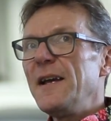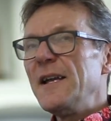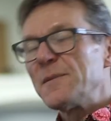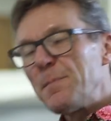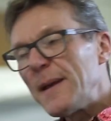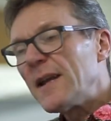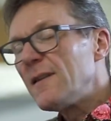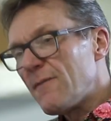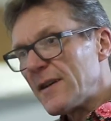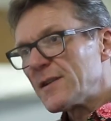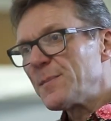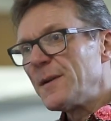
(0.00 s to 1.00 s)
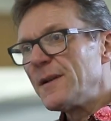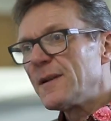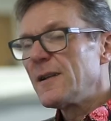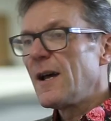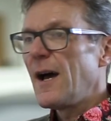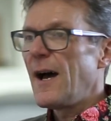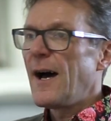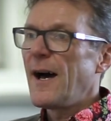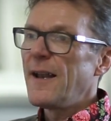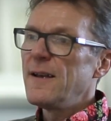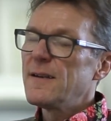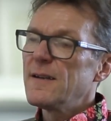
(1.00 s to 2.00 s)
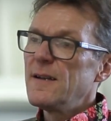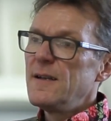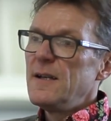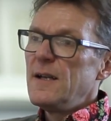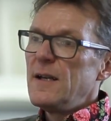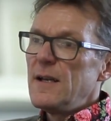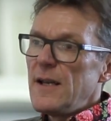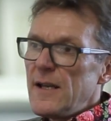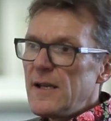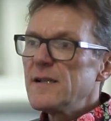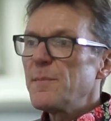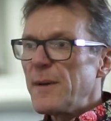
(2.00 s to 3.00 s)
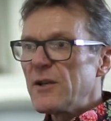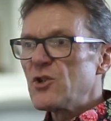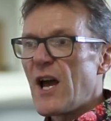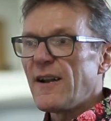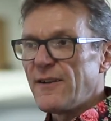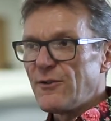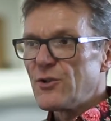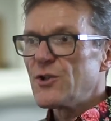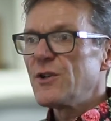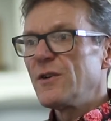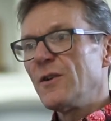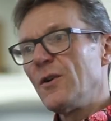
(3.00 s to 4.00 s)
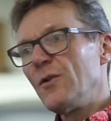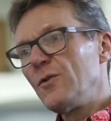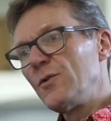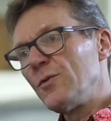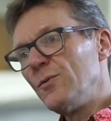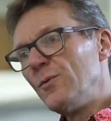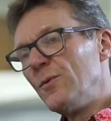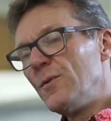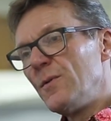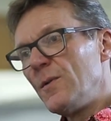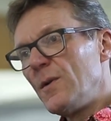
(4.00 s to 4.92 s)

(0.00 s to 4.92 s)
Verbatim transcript: it's big investment and it is a big challenge to